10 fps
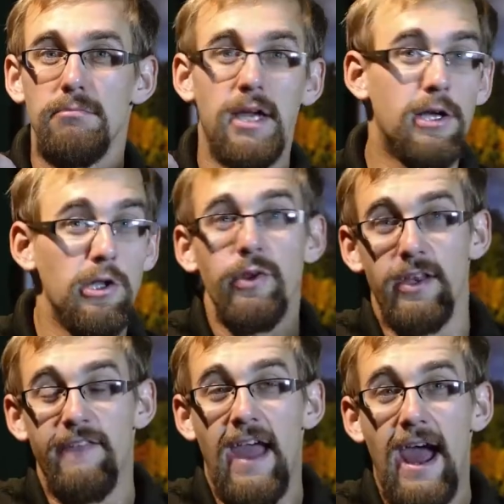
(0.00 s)

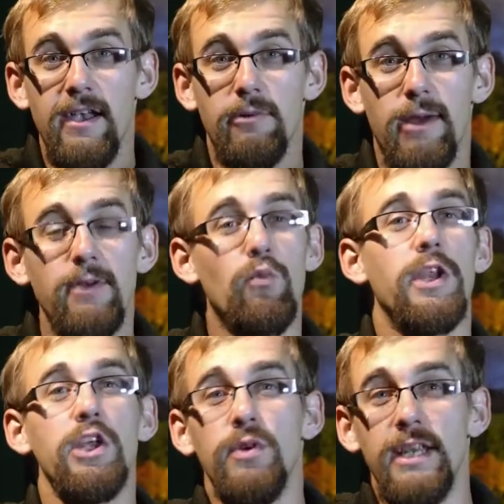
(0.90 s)
included in that, right?
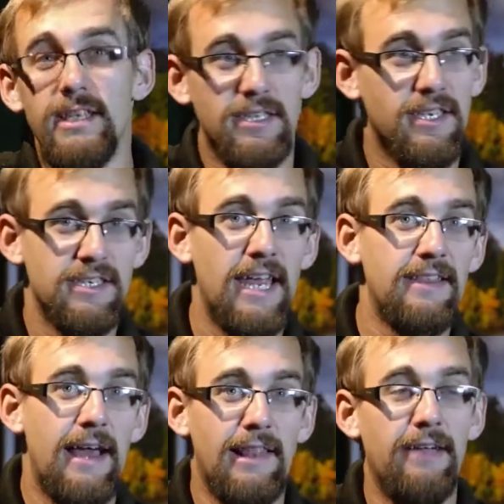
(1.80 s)
What do you need to
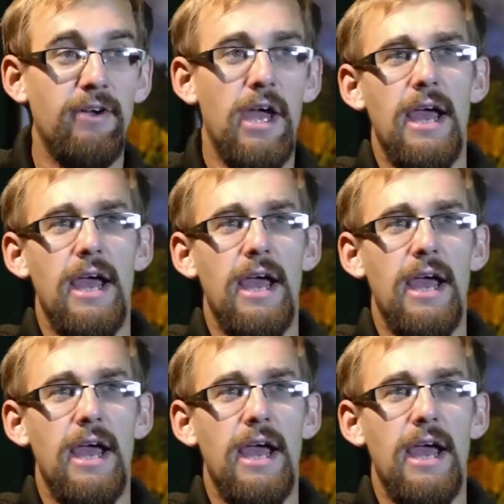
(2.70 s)
sustain that life?